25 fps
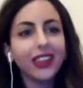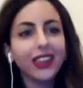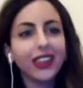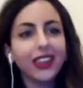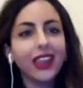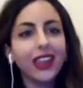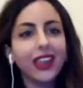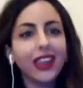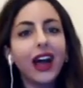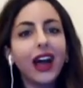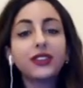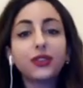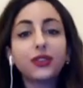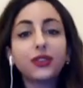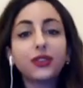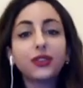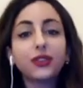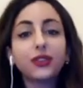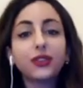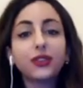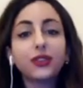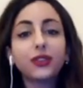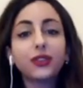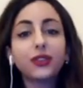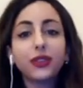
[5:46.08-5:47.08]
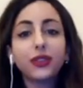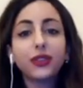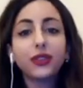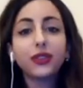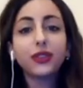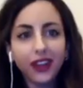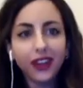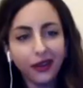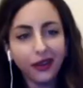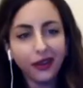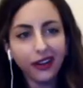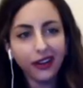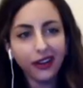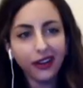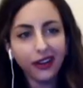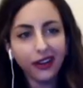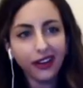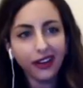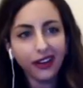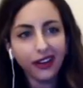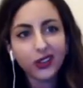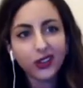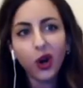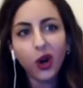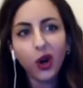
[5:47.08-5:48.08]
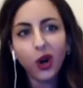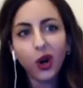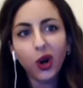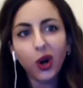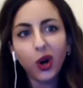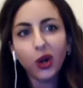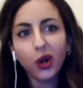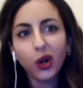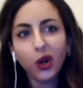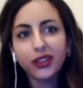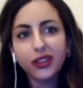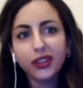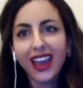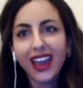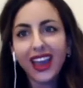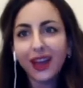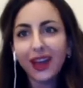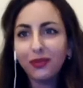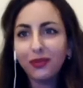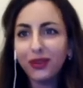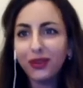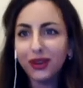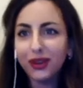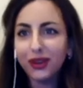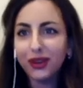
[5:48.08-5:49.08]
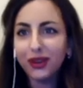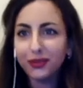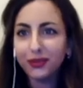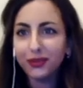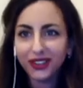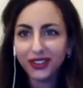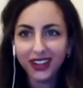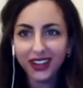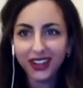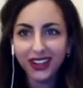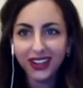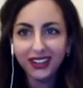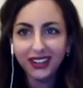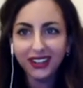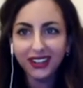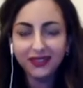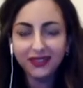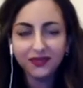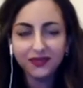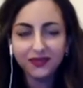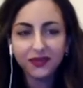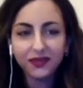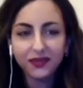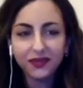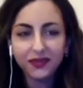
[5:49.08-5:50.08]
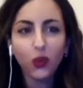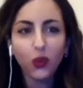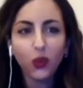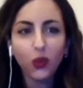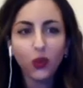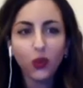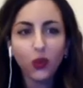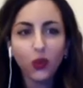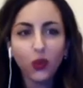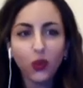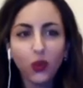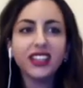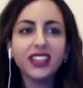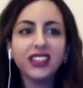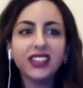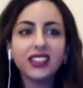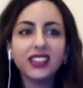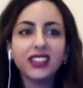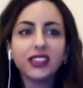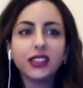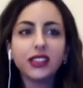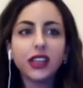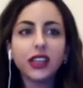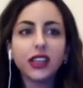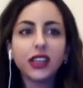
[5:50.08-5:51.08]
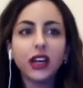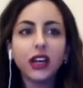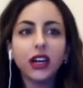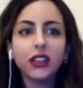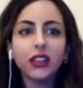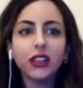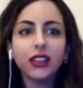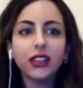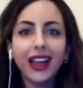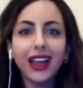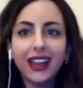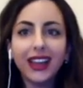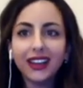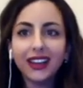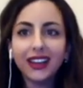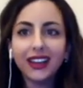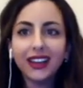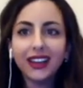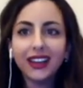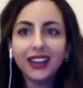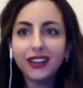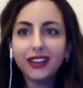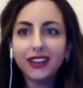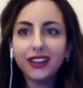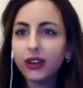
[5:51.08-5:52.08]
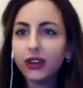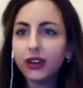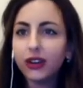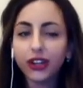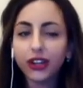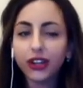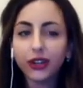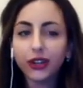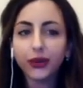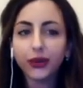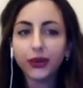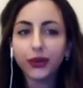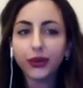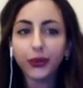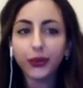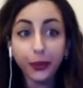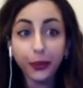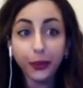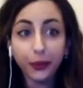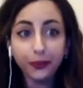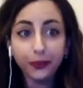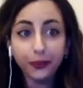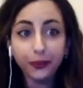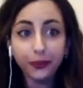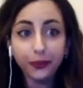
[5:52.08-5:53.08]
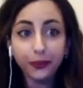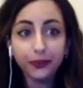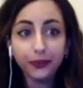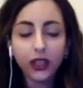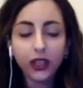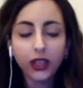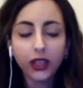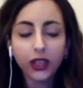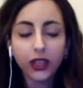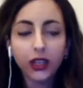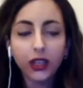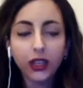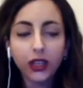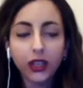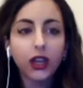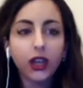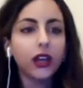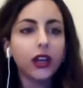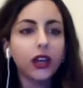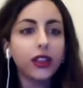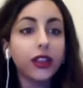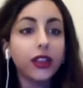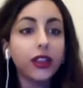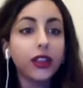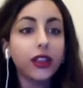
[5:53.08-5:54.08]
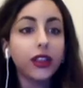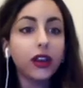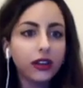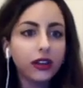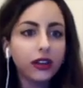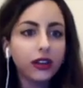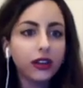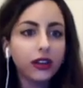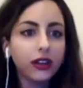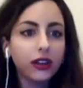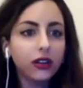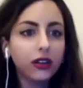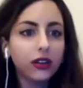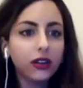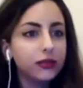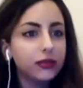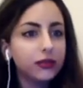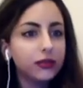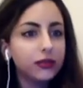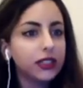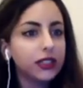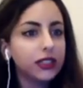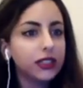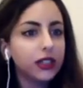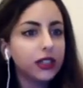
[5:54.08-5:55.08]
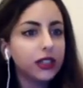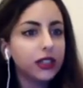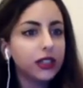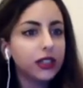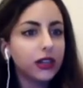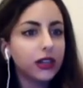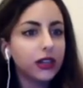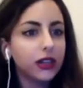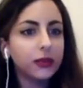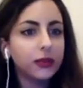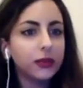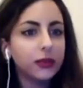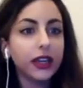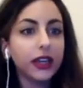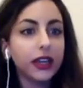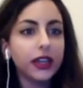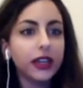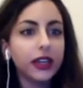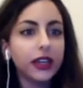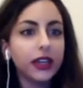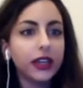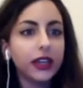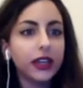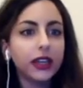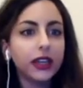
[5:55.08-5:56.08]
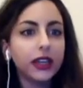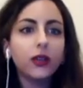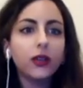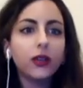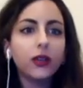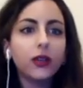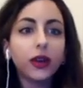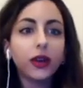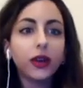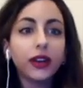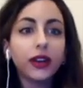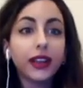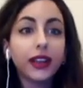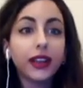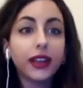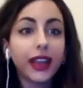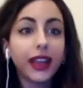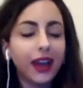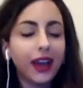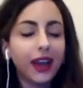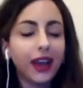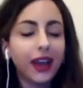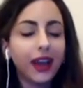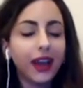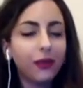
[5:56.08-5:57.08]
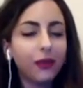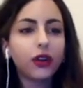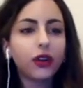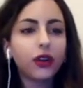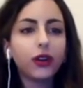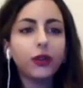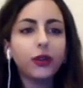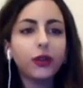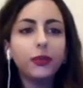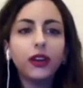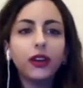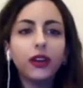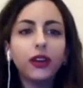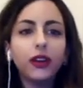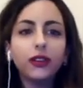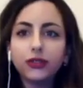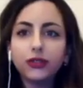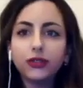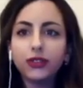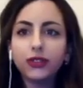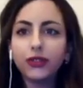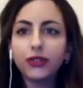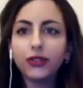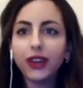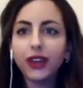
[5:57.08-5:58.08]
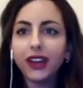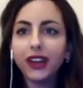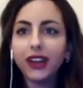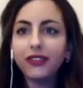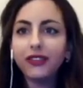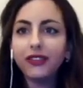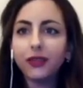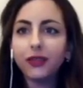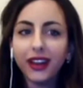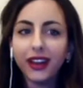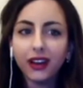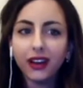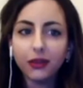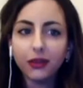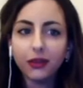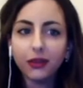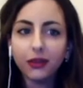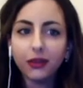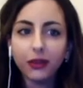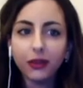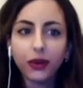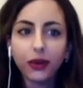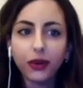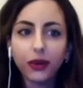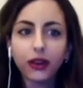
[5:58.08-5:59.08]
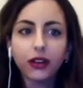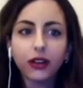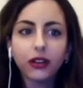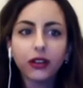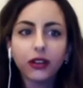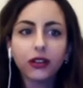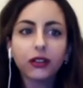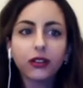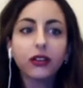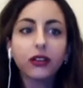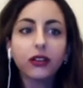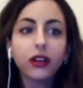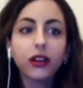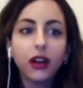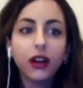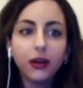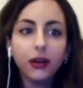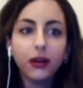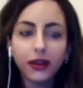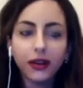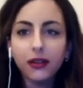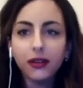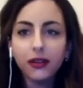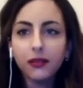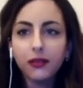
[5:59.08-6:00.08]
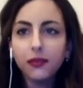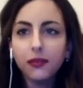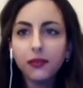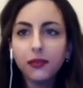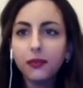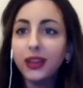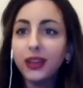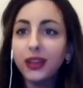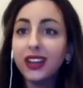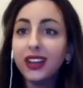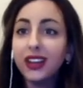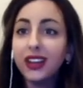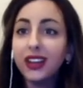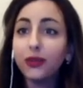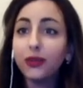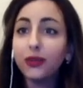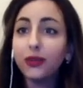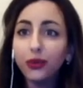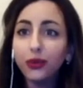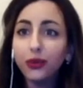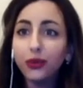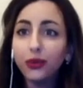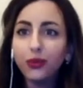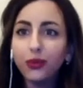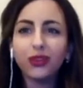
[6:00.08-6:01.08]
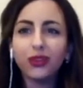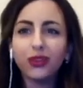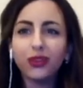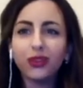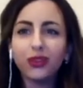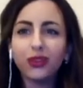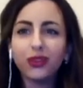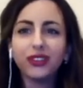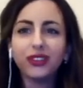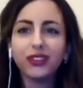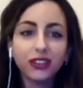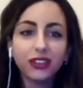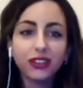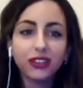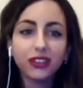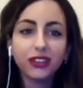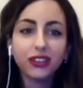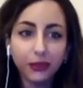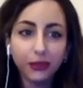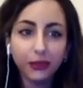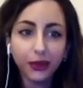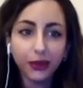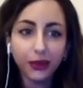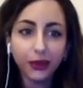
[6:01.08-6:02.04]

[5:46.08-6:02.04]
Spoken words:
And so this phenomenon is called camera obscura, which is Latin for dark room. The article also makes an argument that the word camera could be also derived from the Arabic word qamra, meaning room or dark chamber.